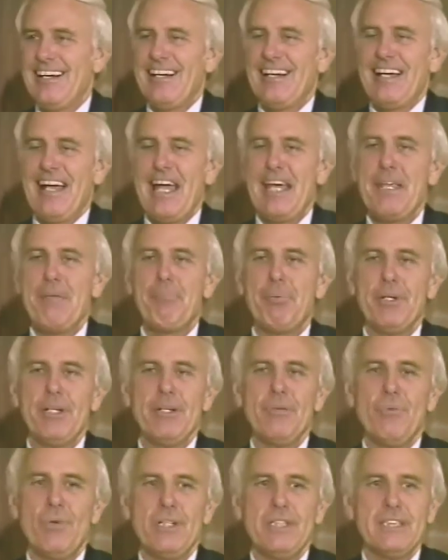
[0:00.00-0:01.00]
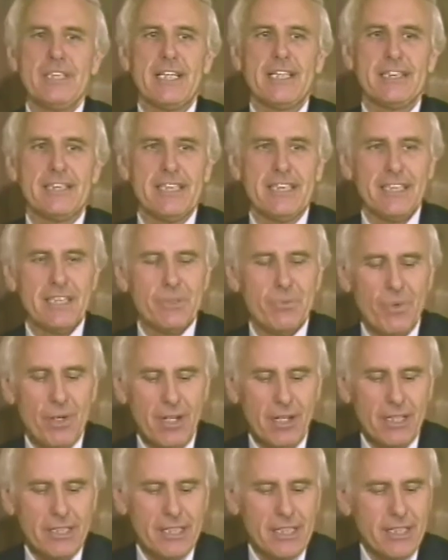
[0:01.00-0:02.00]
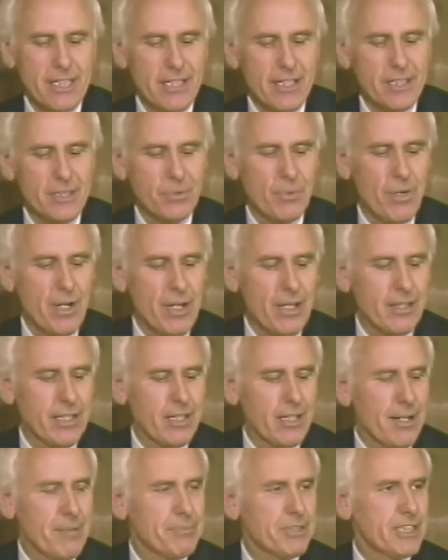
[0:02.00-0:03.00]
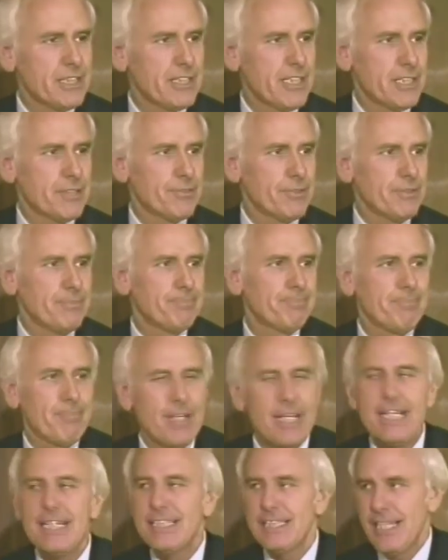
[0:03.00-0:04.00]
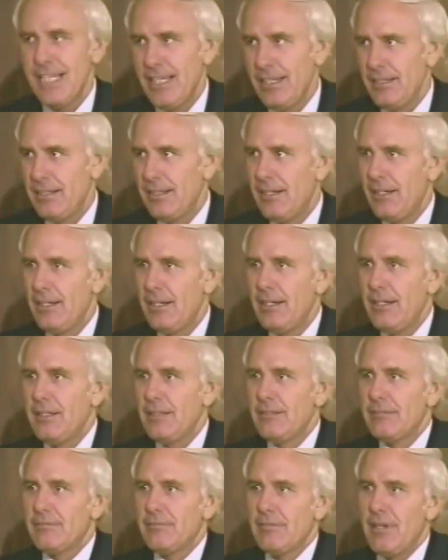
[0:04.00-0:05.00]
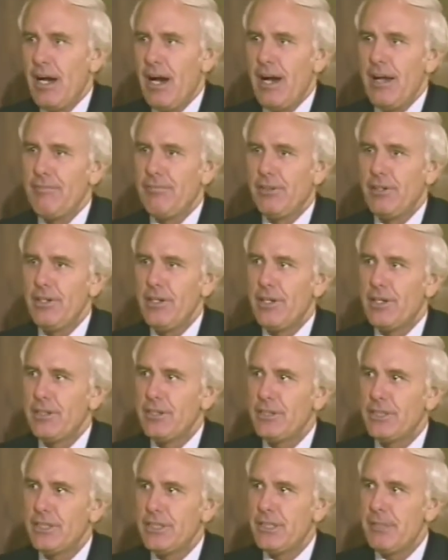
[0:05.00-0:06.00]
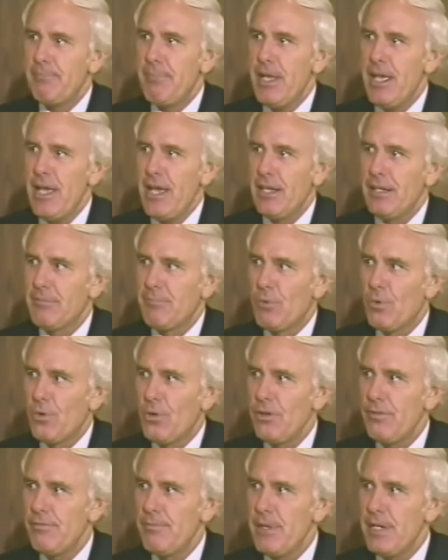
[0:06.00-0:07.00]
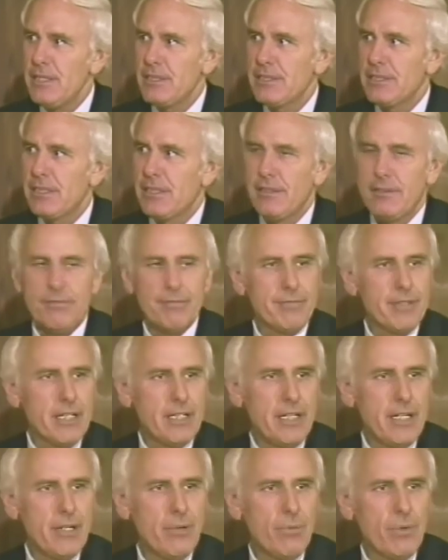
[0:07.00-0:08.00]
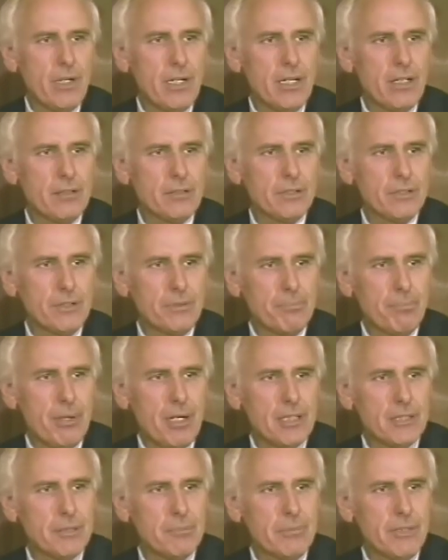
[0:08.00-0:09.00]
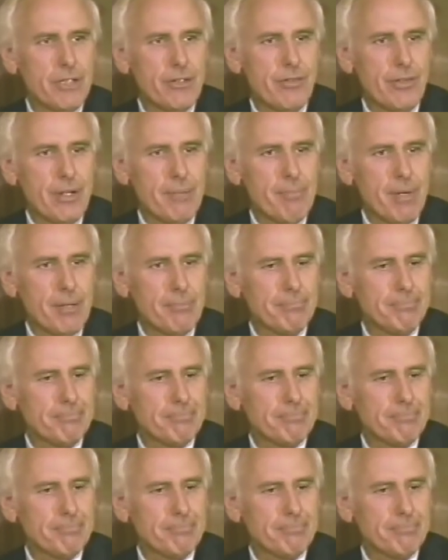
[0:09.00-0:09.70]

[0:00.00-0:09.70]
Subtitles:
And he put it in one sentence. He says, well, he said, here's why I think I'm successful. He said, I've learned to demand more of myself than anyone else could possibly dream up.